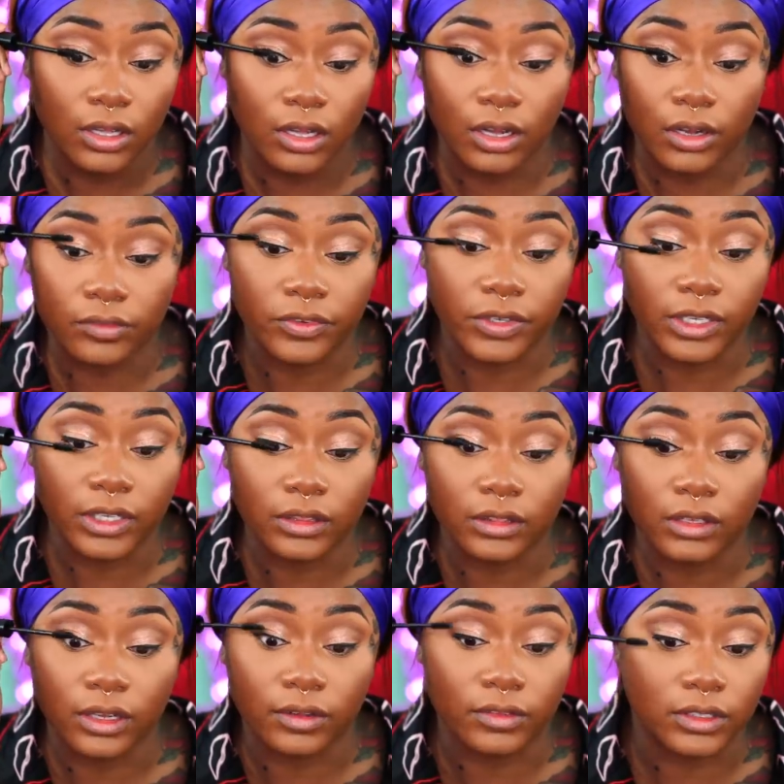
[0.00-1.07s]
I freaking
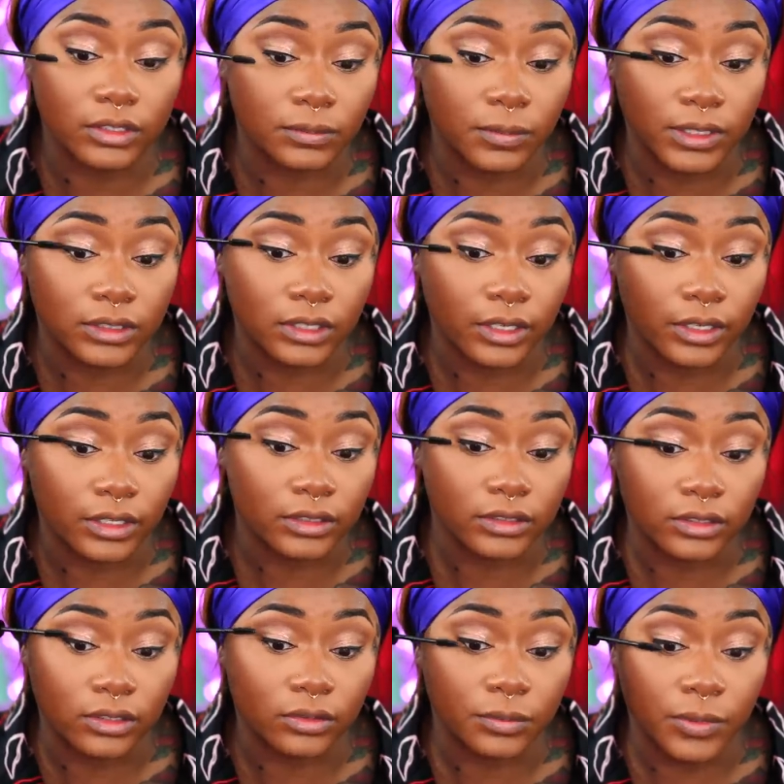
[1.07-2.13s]
love this mascara
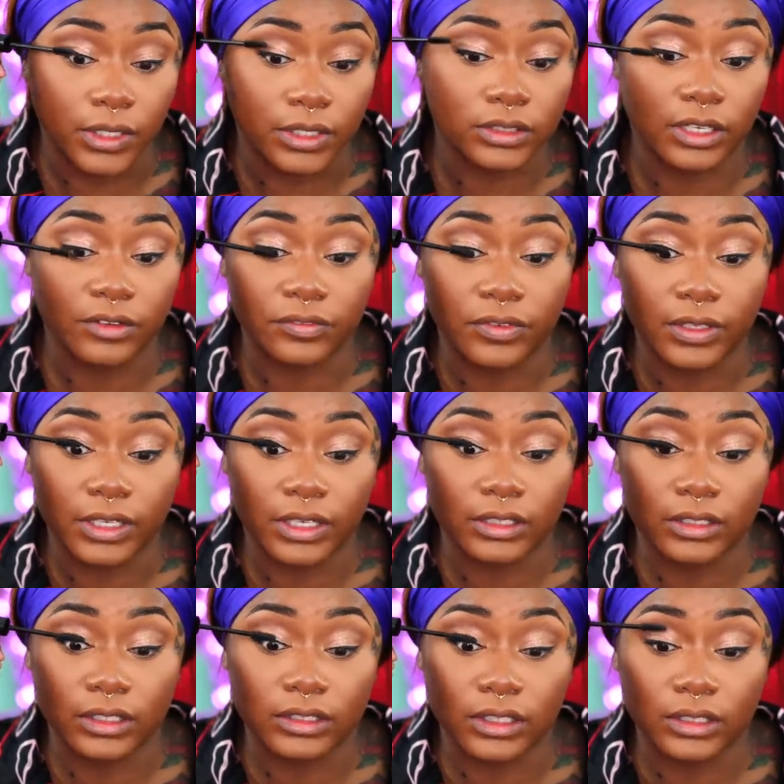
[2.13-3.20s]
so much. I feel like it
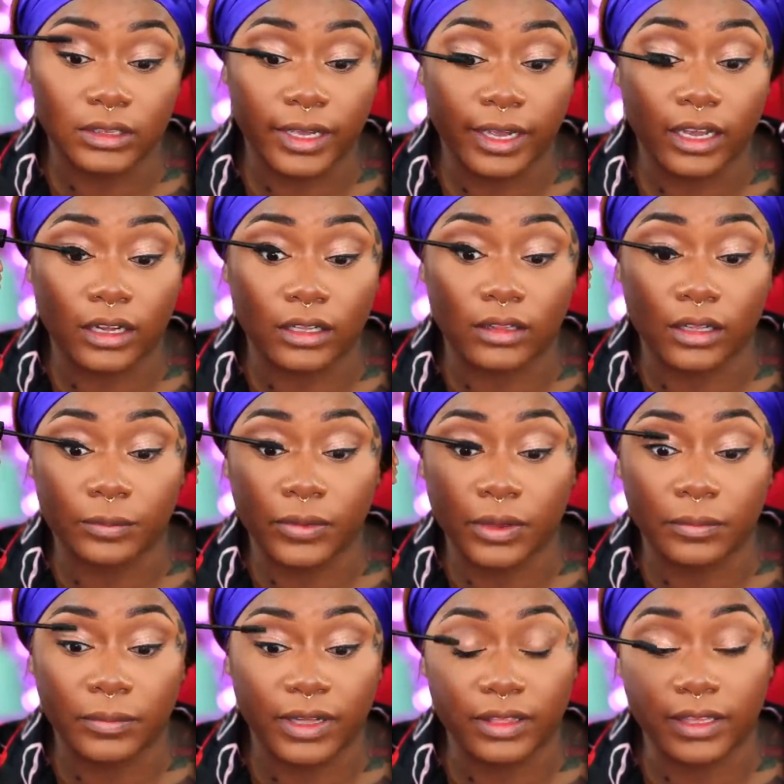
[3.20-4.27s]
doesn't like clump up
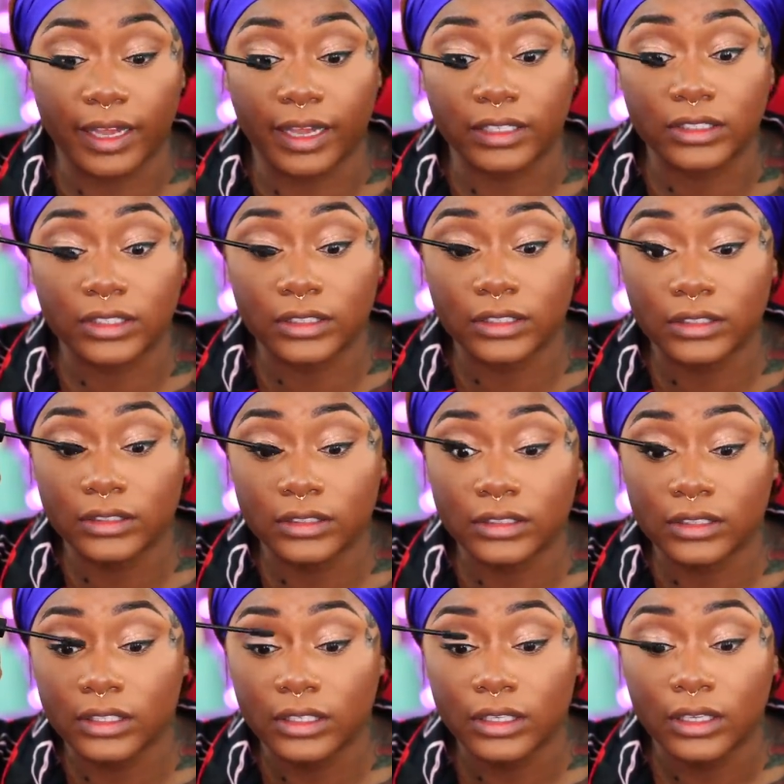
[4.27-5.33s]
my lashes.
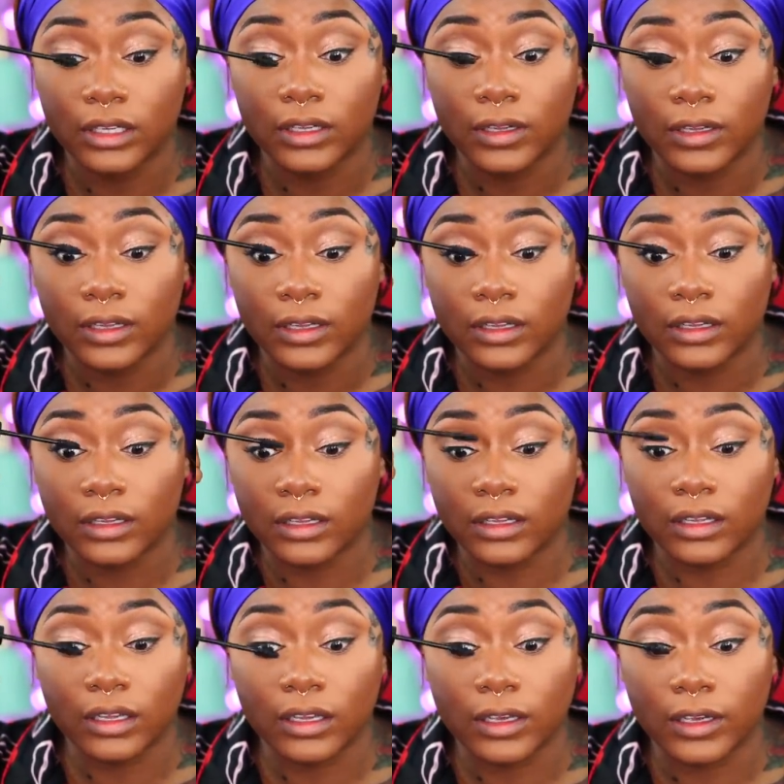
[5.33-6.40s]

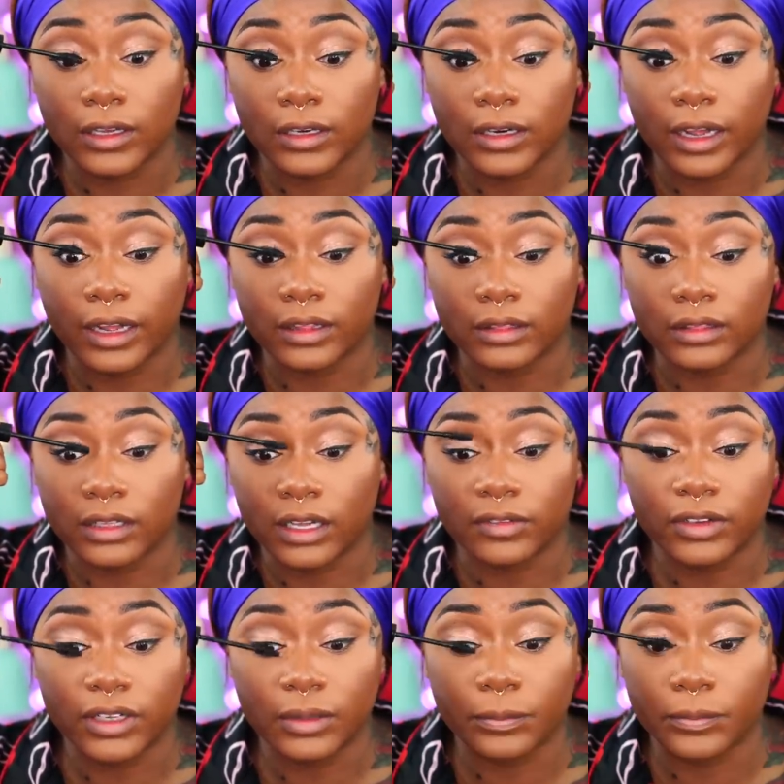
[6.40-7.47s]
And I love
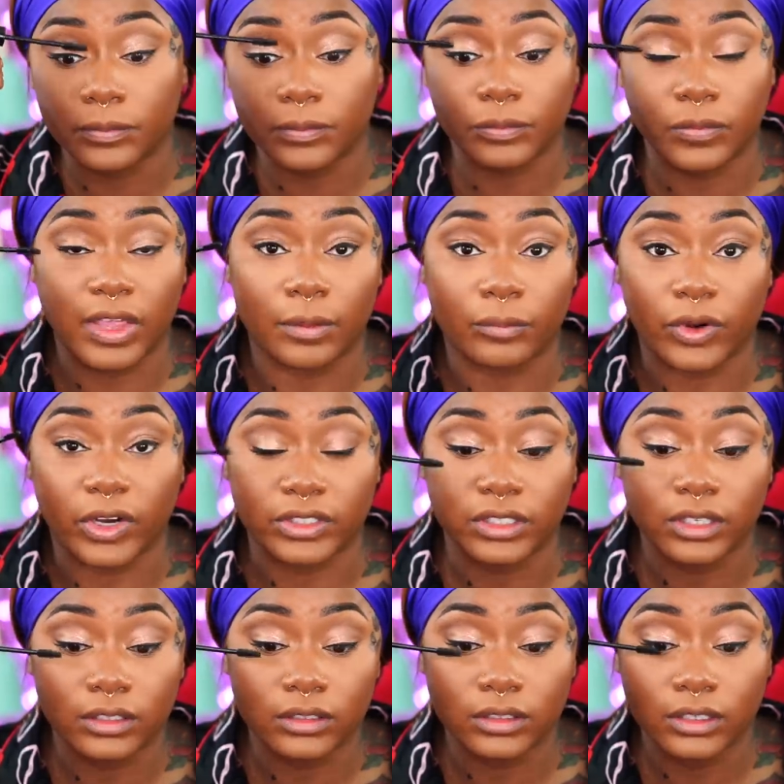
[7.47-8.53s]
it, and
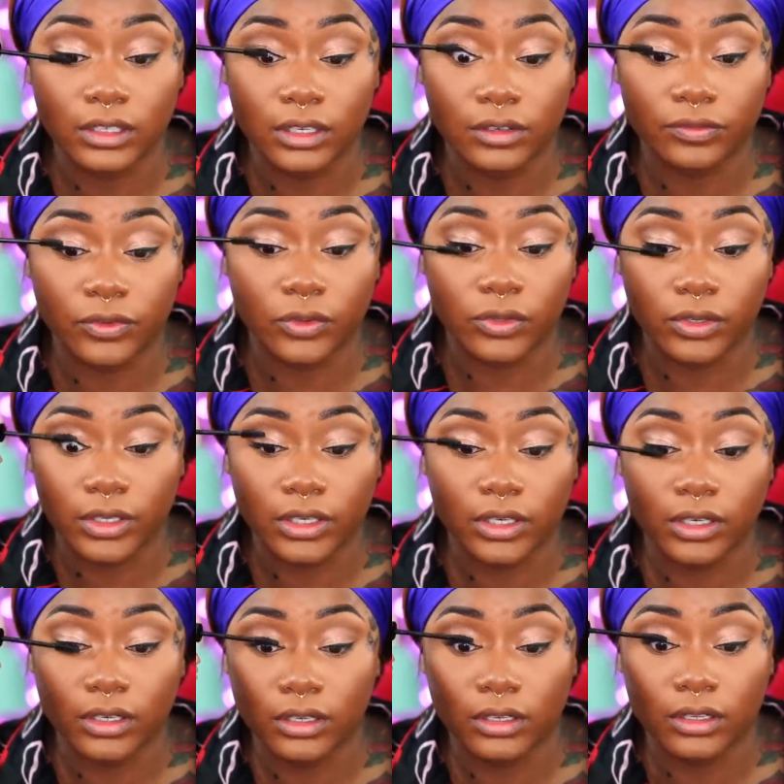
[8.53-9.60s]
particularly for